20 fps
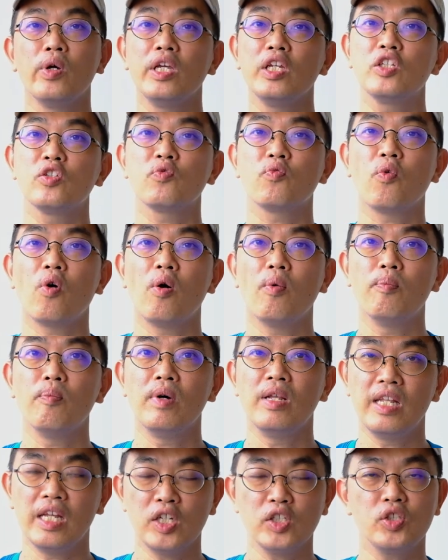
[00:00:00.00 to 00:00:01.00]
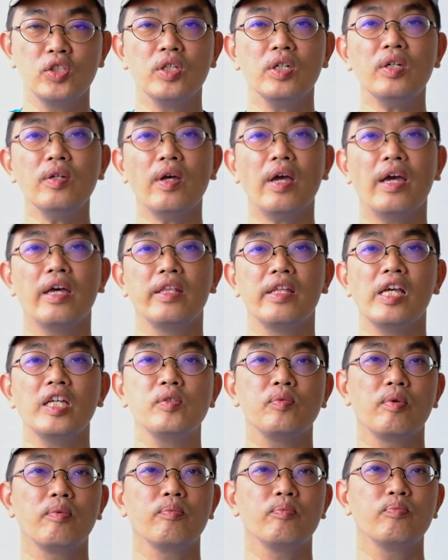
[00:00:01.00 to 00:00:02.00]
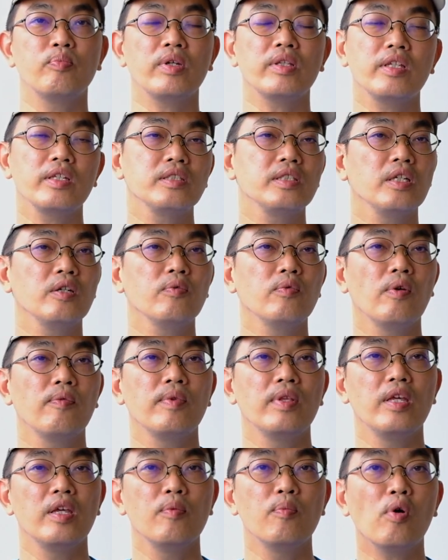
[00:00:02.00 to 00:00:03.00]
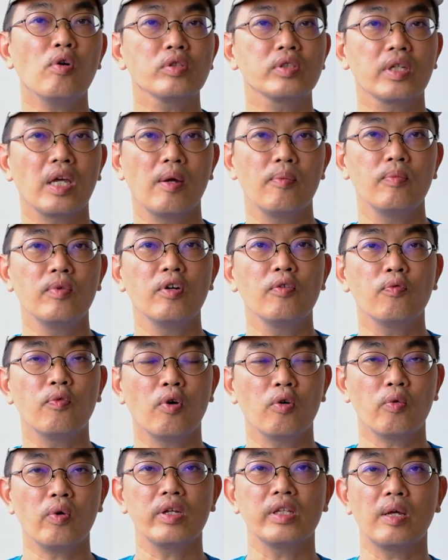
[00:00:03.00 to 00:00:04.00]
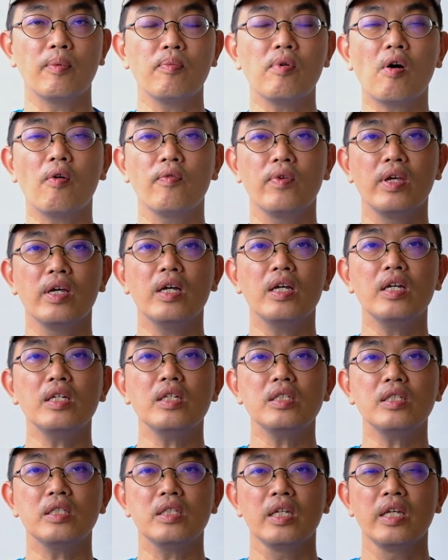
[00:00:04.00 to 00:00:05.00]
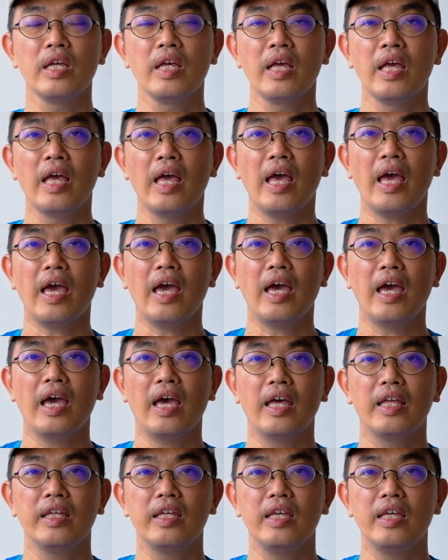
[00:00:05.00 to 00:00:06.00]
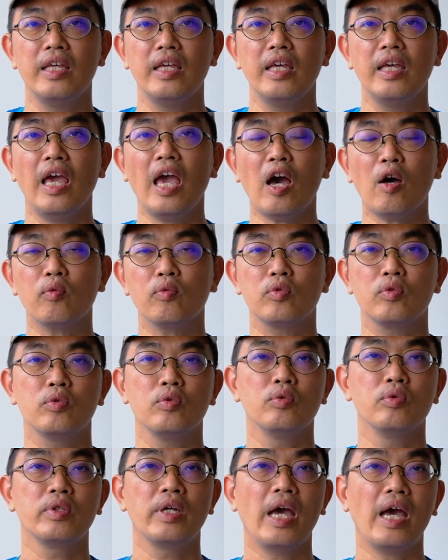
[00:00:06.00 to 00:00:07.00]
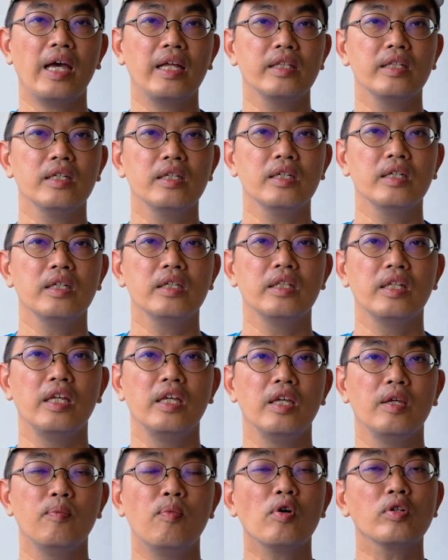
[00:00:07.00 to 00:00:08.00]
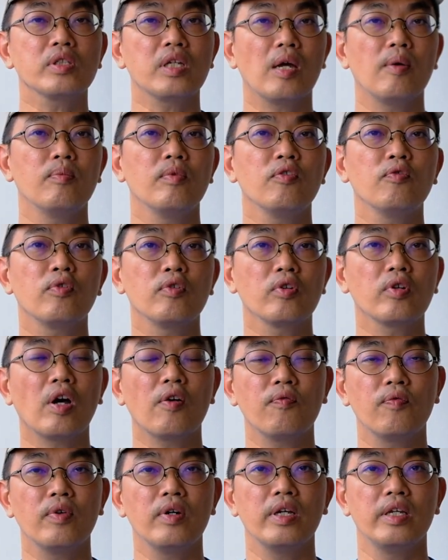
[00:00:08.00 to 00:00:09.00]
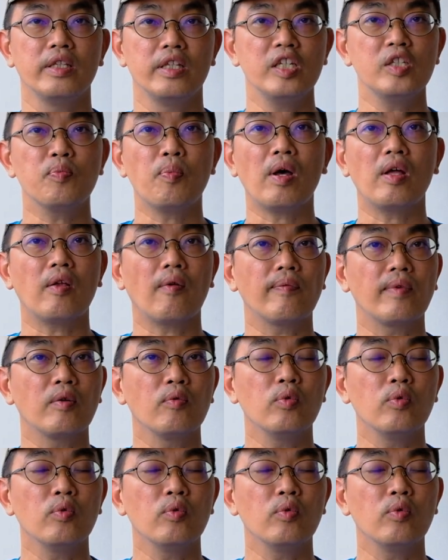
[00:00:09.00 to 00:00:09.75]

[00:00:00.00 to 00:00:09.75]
is from Malaysia, and he has been practicing with the box camera for quite a number of years. And he helped to gather the box camera photographer in this part of the